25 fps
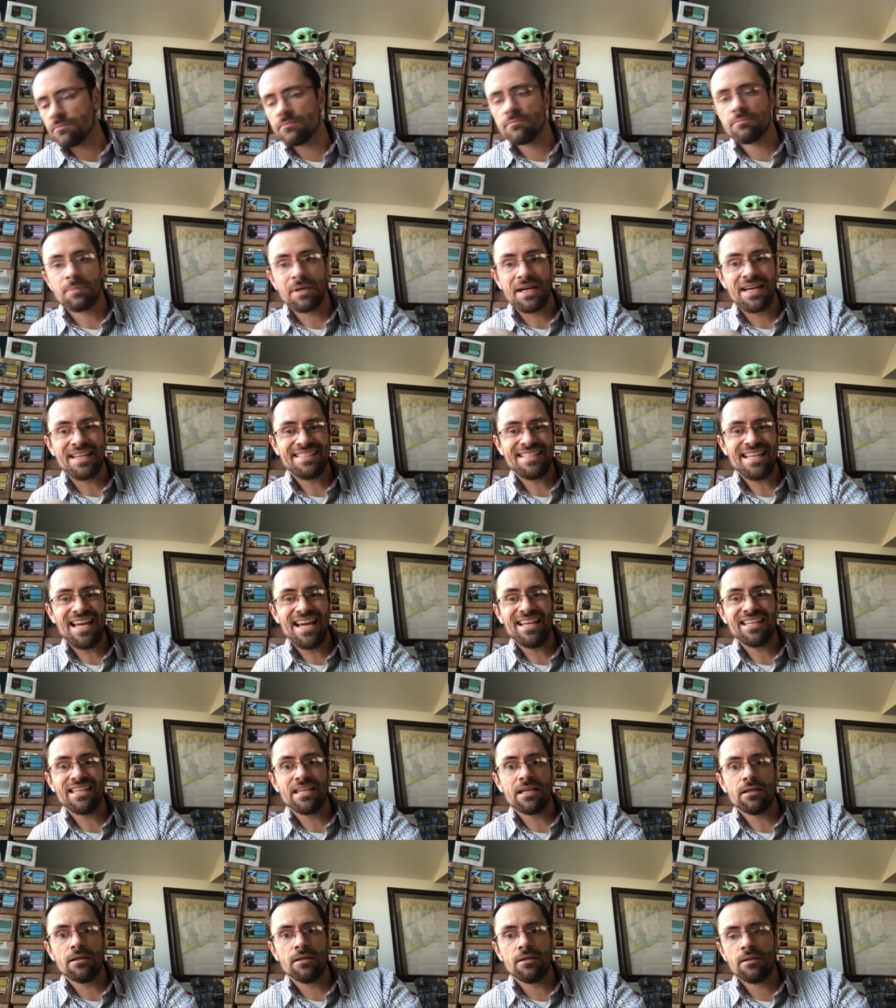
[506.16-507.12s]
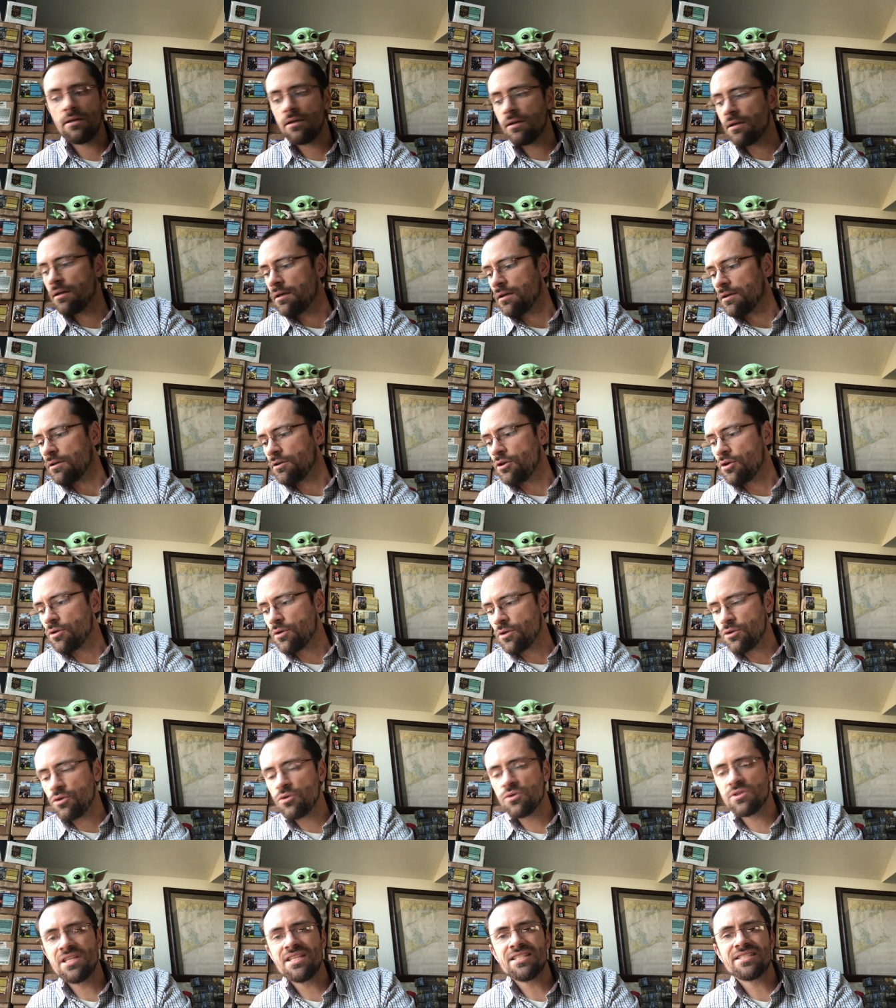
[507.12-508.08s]
by attacking, you can
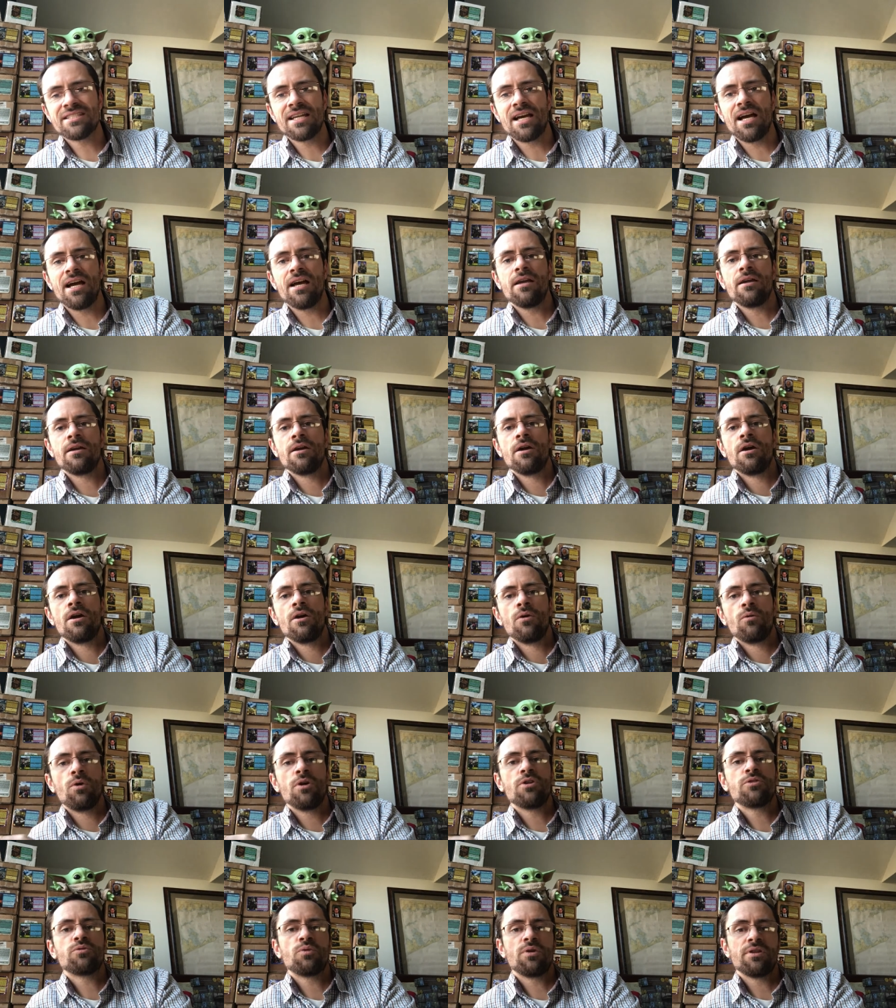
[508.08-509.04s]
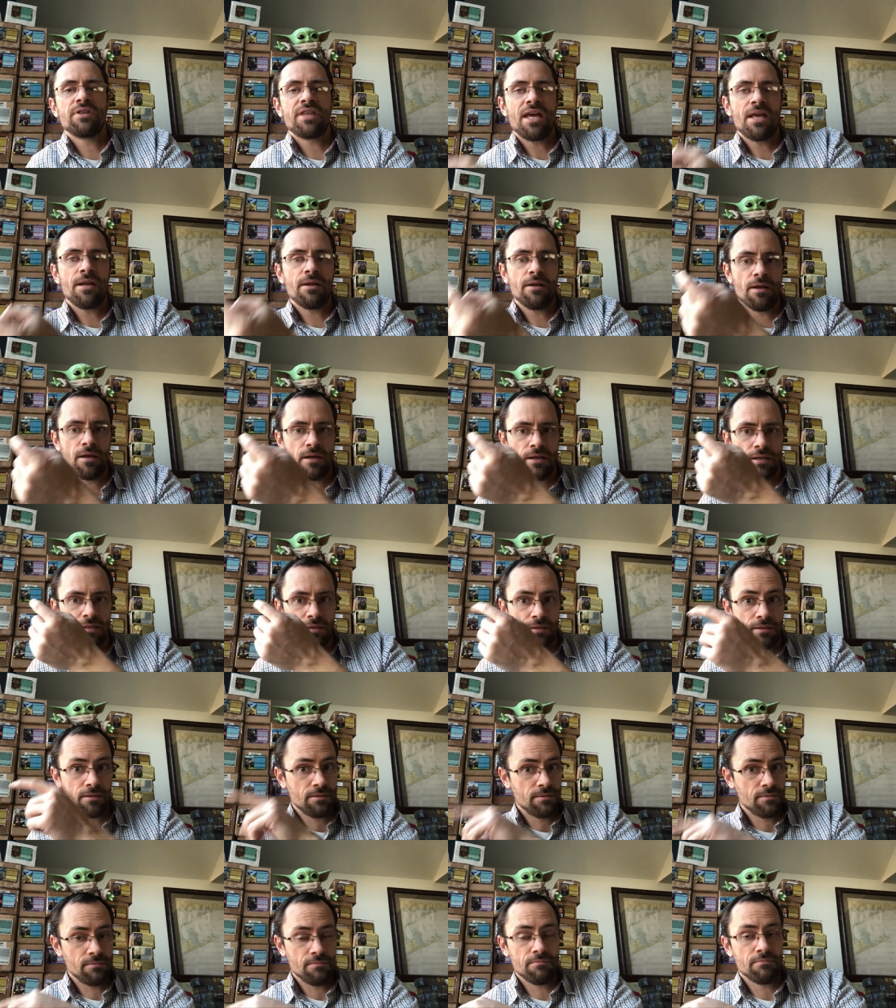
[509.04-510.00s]
use this guy, which would then,
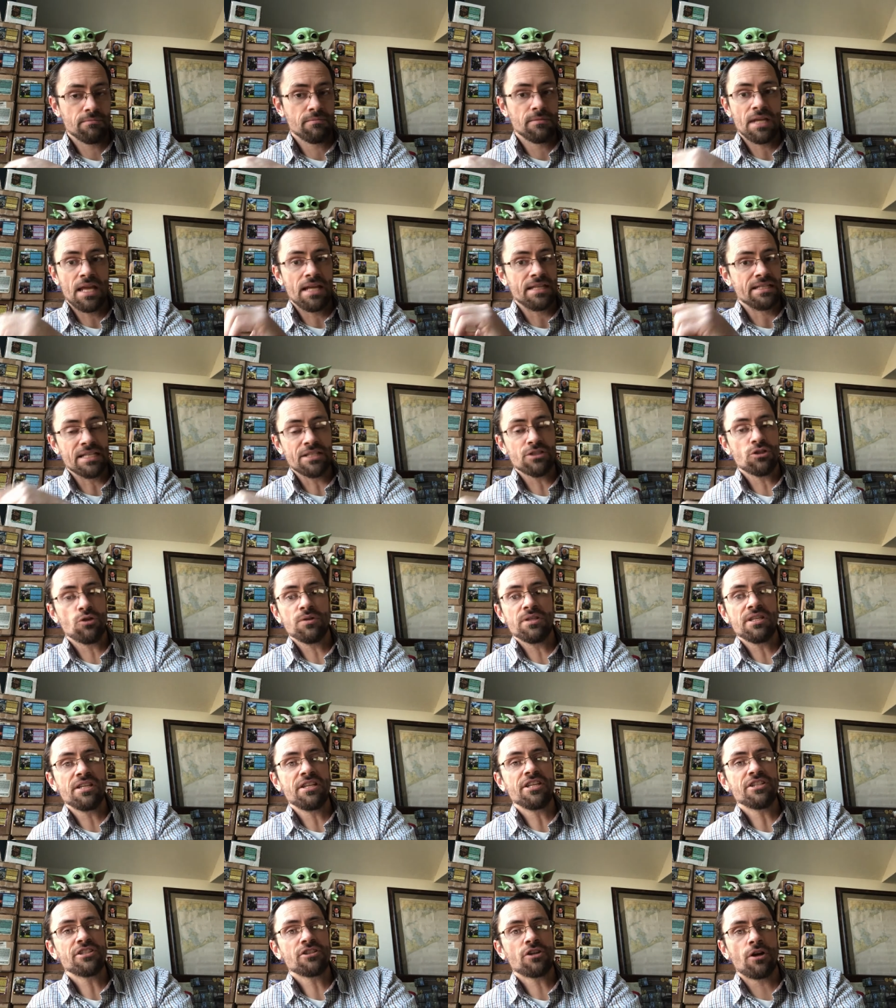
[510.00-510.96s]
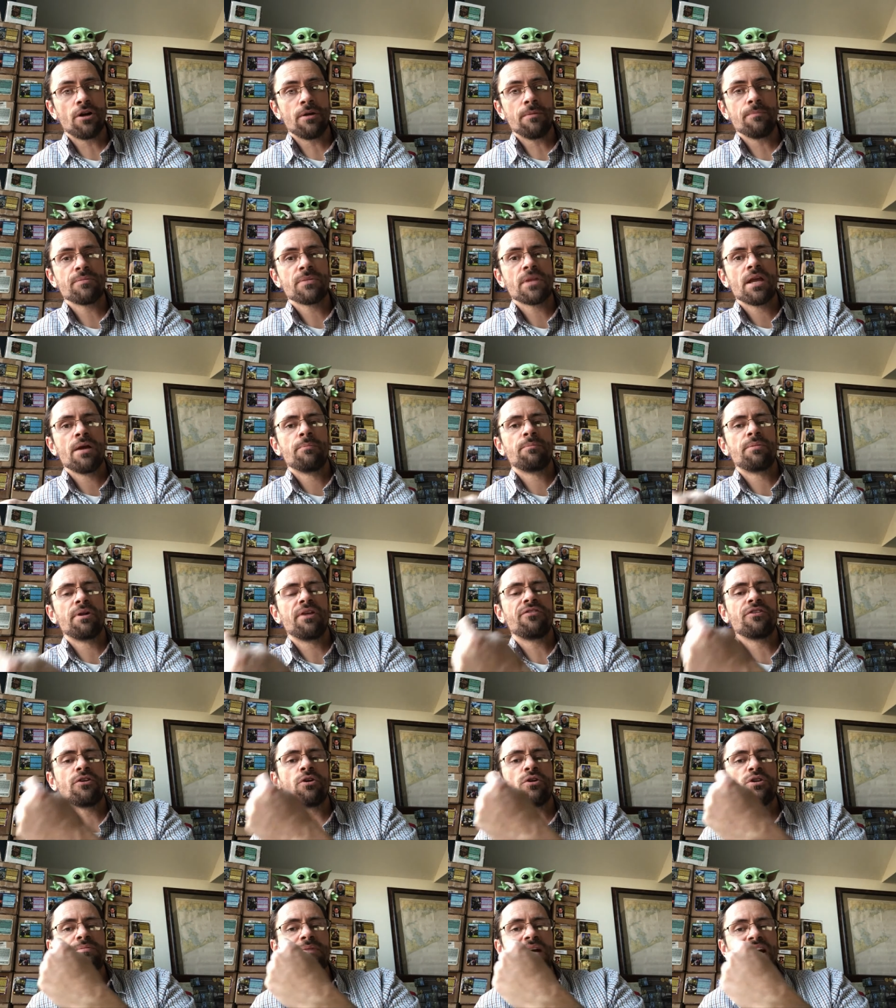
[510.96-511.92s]
it doesn't go in the discard, but if it
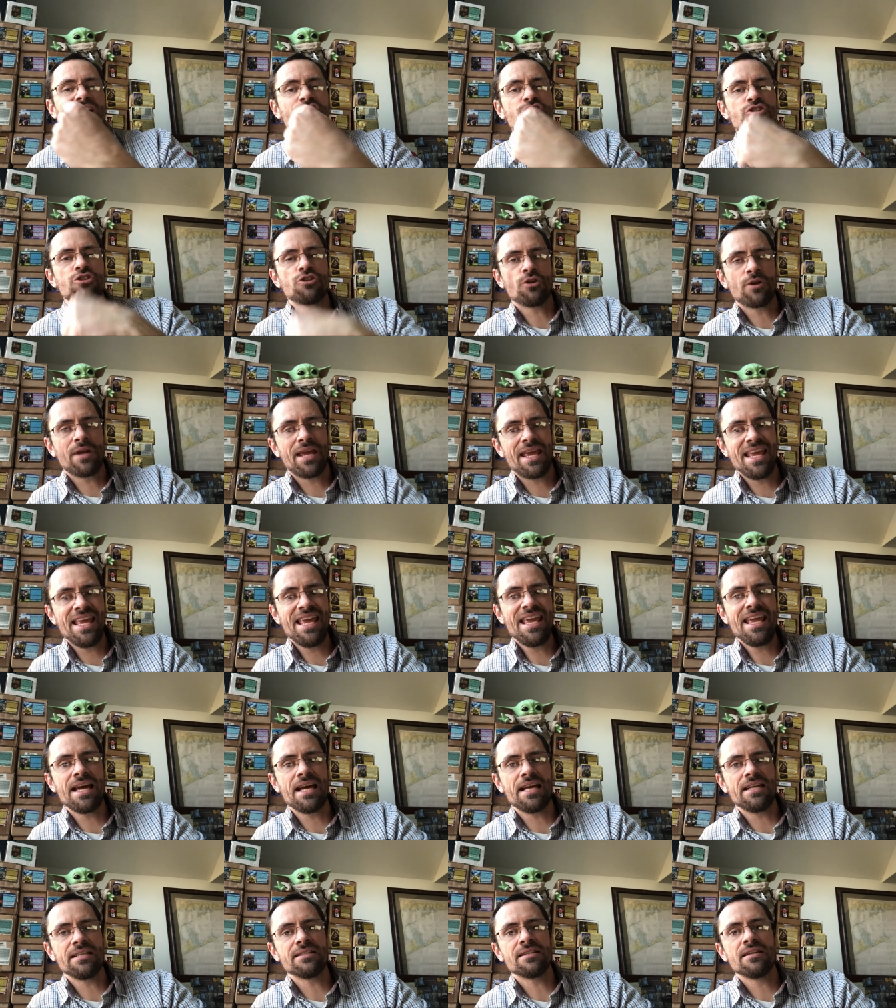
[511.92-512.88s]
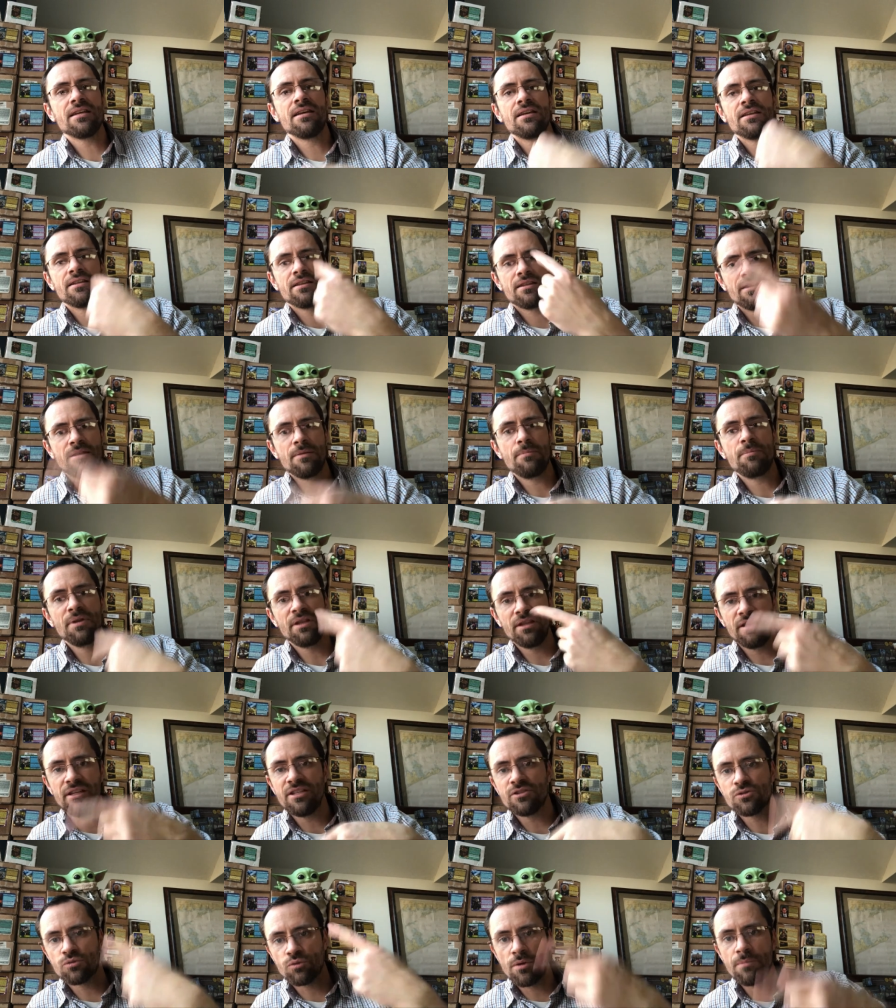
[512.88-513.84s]
goes back into your hand, the
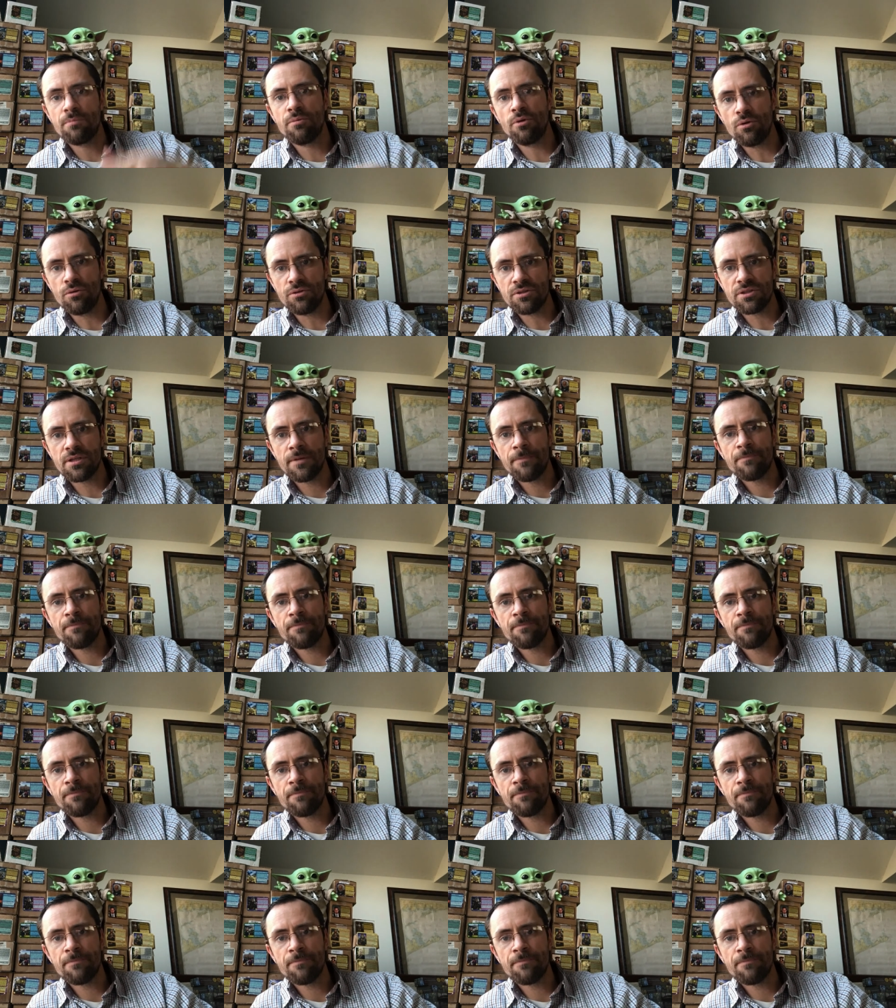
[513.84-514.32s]
abilities reboot.